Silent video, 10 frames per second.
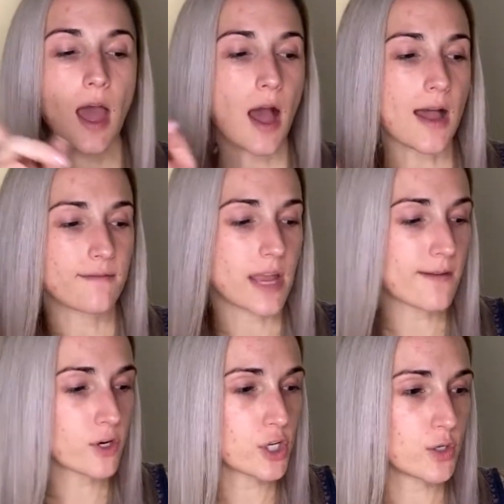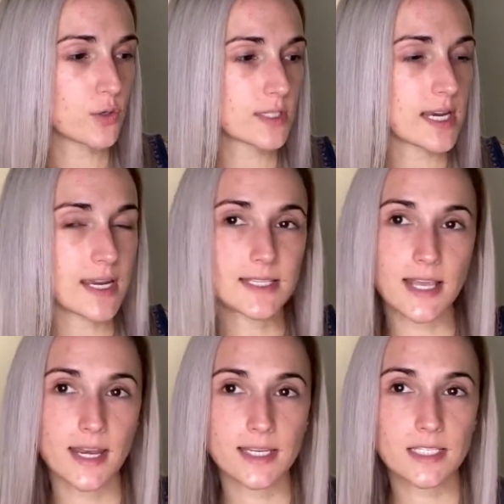I've never used a
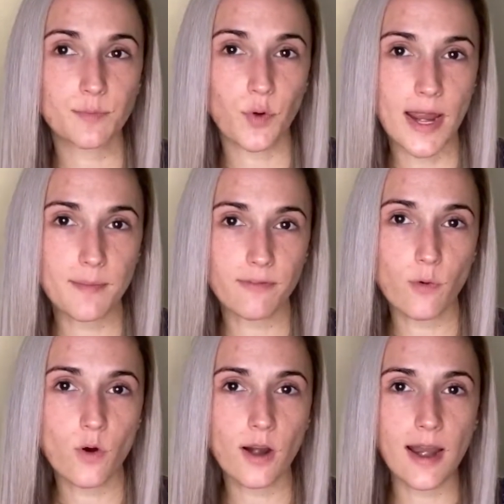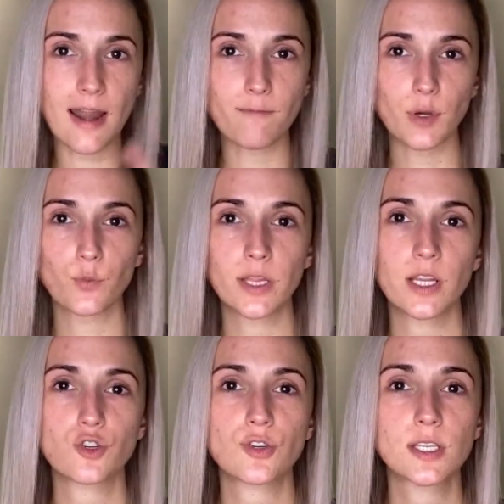setting spray before, and I've been really
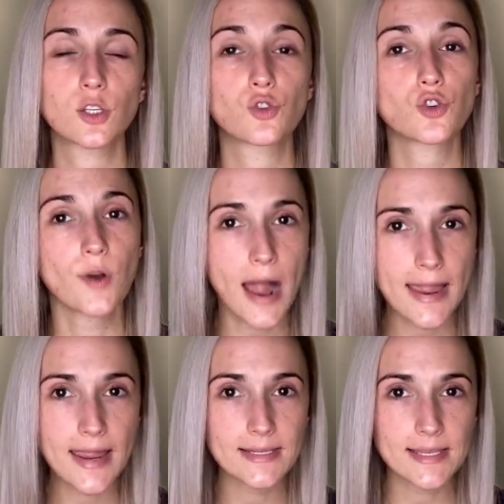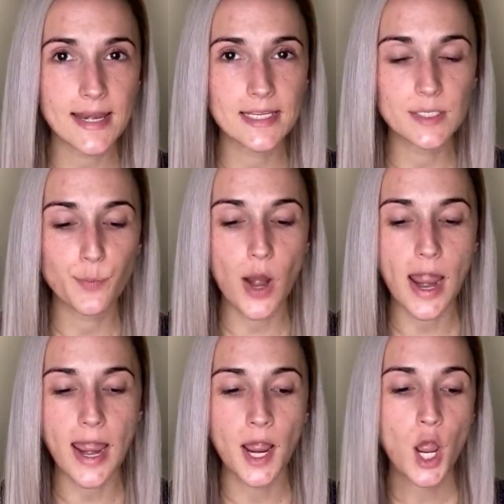interested to try a setting
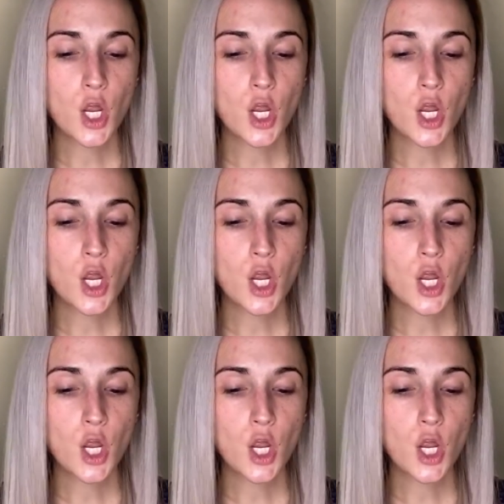spray,